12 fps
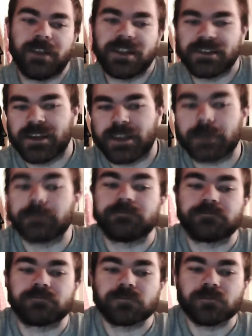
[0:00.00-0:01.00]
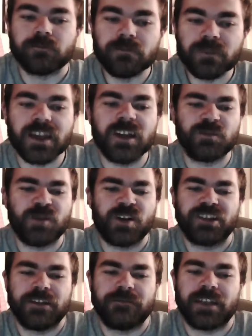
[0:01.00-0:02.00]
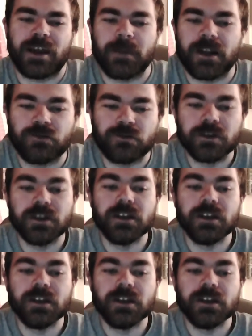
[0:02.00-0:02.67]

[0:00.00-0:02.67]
Let's say that, especially for that match.